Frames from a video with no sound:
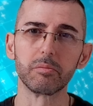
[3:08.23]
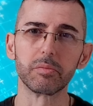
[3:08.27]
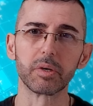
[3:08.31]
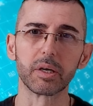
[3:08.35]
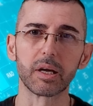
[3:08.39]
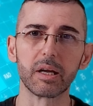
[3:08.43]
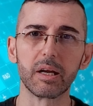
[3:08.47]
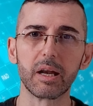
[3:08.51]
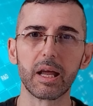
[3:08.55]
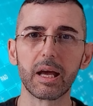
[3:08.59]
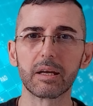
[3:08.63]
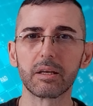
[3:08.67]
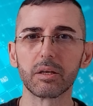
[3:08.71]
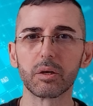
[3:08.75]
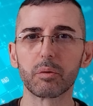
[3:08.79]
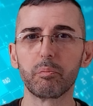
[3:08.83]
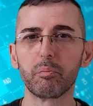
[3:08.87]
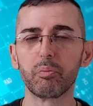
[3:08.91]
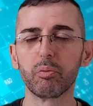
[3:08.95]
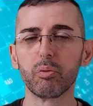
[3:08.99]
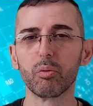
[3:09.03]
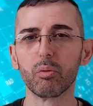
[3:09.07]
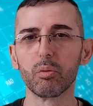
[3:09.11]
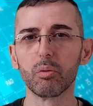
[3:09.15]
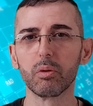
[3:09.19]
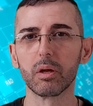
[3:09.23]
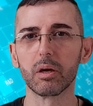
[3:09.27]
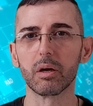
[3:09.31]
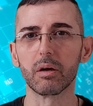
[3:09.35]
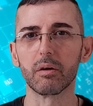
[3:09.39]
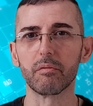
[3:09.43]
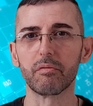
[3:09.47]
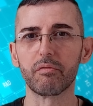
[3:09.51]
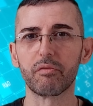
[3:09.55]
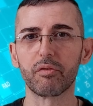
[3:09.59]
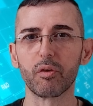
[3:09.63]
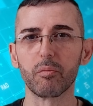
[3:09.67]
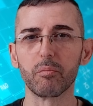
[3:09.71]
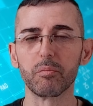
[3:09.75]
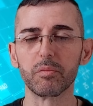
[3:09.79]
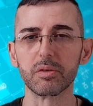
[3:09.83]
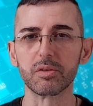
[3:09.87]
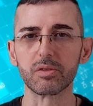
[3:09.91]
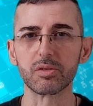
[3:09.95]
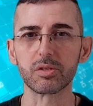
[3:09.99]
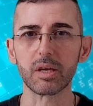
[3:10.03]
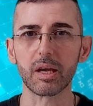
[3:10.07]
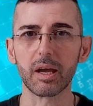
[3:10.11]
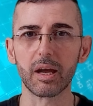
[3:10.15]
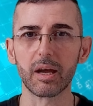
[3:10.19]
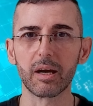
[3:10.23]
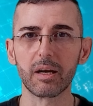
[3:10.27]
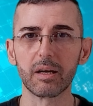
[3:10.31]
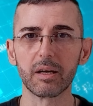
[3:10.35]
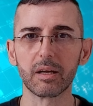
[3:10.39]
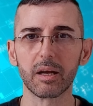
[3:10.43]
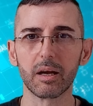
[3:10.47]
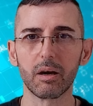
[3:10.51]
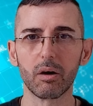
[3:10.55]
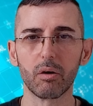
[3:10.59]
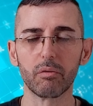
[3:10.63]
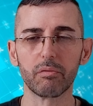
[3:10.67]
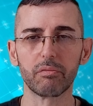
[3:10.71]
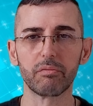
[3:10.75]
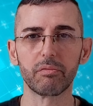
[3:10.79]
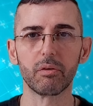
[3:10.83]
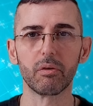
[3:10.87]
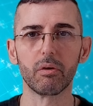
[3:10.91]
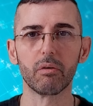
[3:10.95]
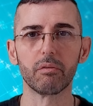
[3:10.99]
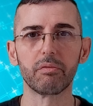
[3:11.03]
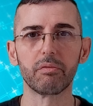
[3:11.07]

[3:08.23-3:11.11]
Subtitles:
magnetic pull from this area of